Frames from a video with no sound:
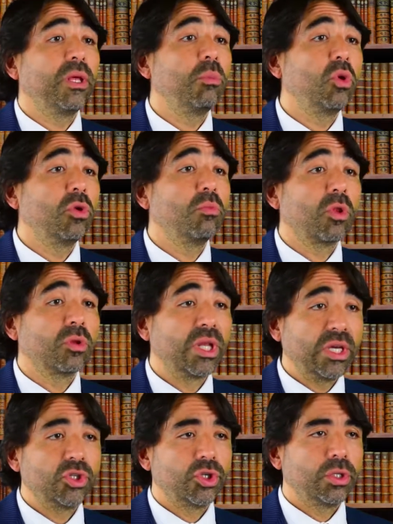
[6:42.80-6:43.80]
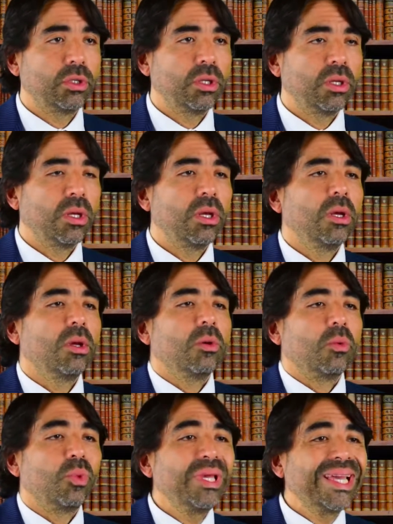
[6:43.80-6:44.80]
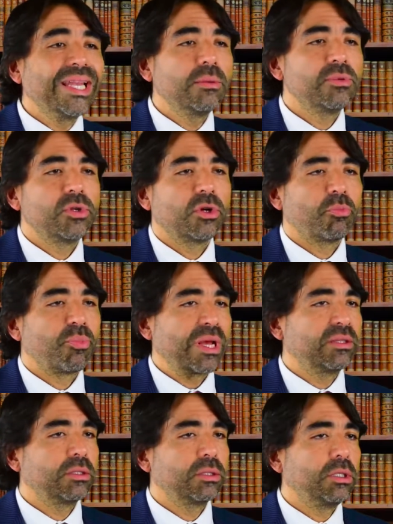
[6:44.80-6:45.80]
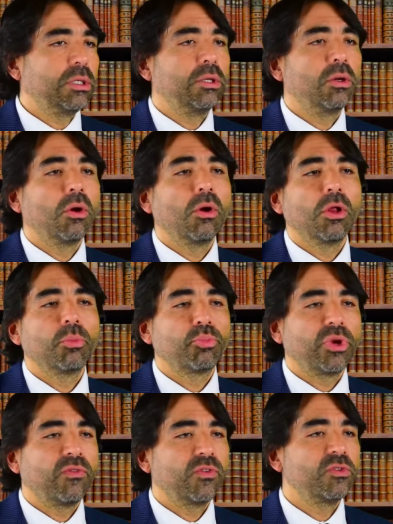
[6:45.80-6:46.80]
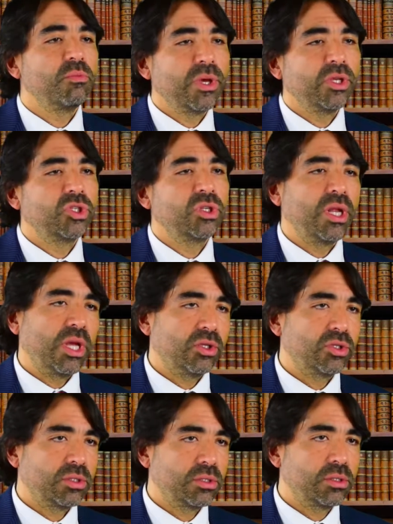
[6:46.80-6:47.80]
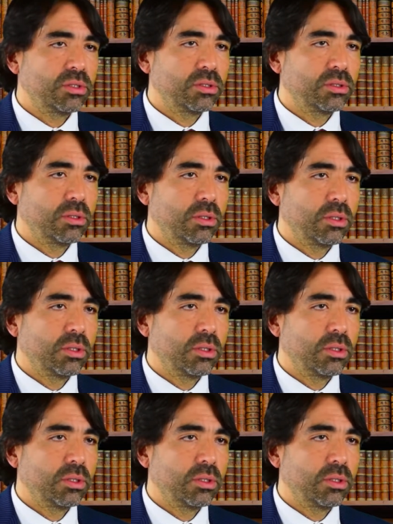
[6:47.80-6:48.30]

the immune modulation, we can observe practically in all previous mentioned agents.